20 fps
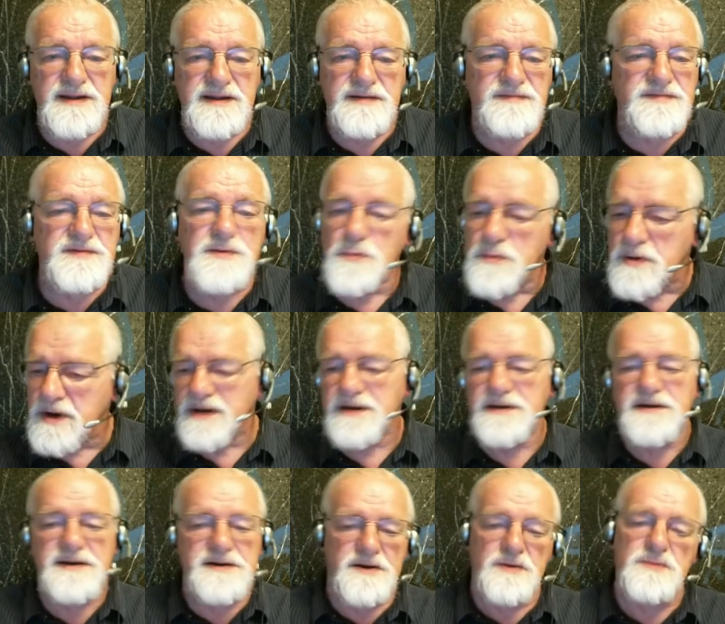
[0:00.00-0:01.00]
If you
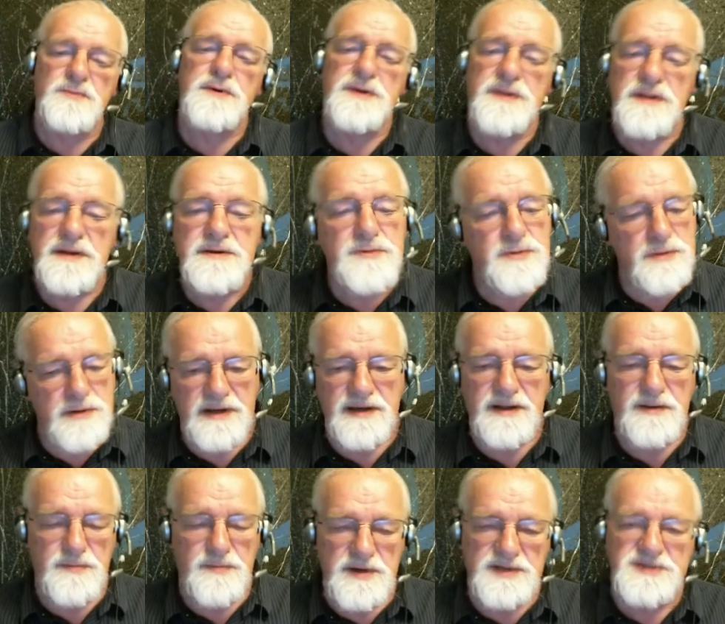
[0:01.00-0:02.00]
wanted to know where the
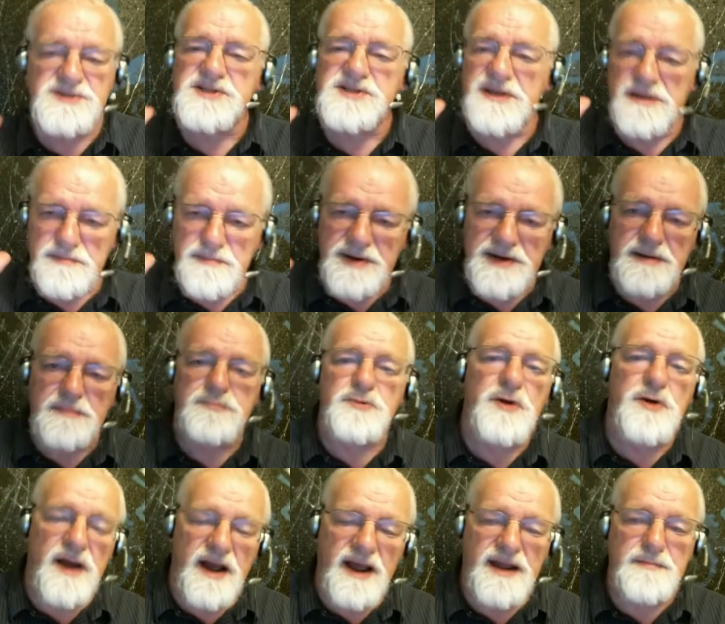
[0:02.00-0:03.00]
toilet was, there'd be a
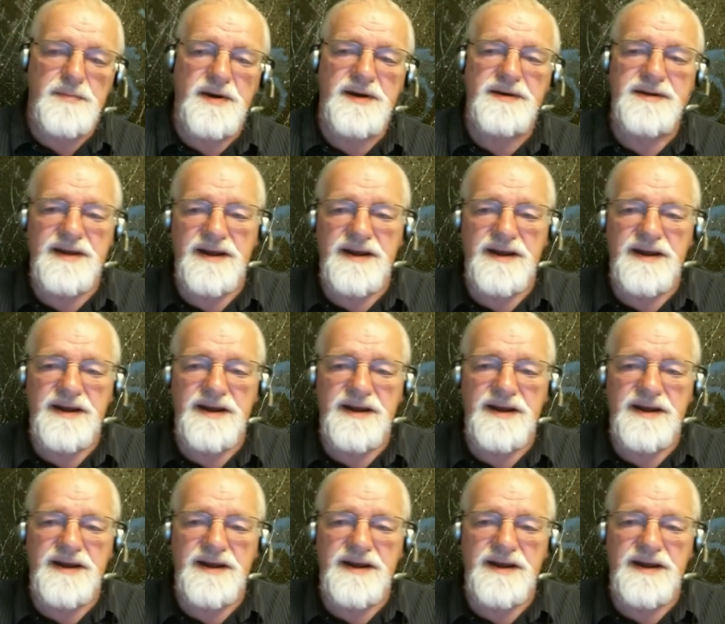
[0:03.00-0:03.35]
bribe.